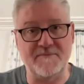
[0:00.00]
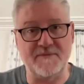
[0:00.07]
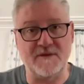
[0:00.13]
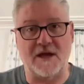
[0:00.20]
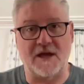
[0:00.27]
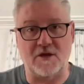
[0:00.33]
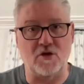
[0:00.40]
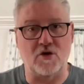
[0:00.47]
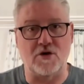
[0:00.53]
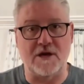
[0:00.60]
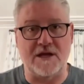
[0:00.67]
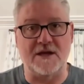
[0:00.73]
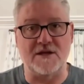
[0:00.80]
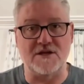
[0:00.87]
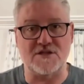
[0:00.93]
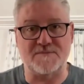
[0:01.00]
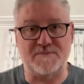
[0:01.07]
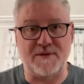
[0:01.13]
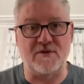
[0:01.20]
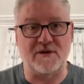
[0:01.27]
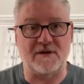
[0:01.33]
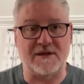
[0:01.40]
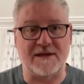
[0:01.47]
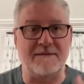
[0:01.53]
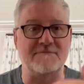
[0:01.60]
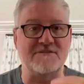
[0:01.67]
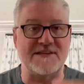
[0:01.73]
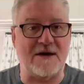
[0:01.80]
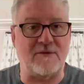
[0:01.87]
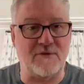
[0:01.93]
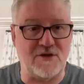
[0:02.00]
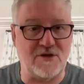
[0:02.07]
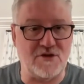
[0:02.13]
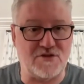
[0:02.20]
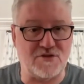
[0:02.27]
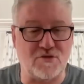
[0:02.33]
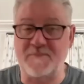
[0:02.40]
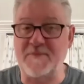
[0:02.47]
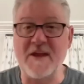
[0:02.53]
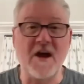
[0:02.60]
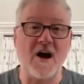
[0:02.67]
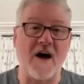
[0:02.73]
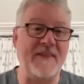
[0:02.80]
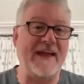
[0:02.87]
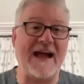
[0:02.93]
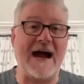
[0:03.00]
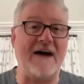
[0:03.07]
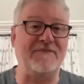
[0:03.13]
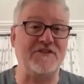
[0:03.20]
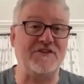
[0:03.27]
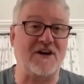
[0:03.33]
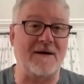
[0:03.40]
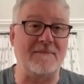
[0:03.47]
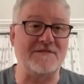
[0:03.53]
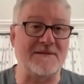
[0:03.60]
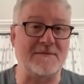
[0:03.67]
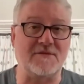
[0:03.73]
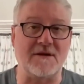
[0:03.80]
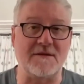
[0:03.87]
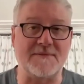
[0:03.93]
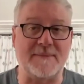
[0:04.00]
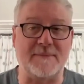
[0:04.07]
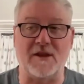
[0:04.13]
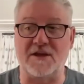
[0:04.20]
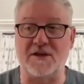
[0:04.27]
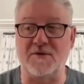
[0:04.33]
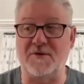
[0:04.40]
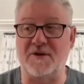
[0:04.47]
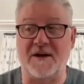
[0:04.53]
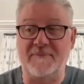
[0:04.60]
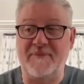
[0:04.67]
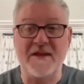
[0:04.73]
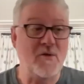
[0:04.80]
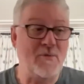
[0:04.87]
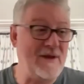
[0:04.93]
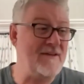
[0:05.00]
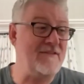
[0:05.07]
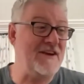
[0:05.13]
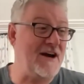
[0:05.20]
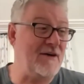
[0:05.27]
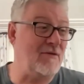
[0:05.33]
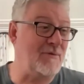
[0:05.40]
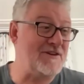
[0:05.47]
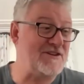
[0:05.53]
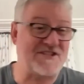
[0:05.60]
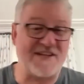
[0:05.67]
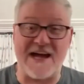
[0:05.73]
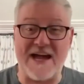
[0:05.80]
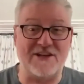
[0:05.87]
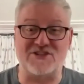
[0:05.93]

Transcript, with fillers: Like your inner spirit comes out when you talk. I think half the time, sometimes people like you and I, we don't even know what we're saying.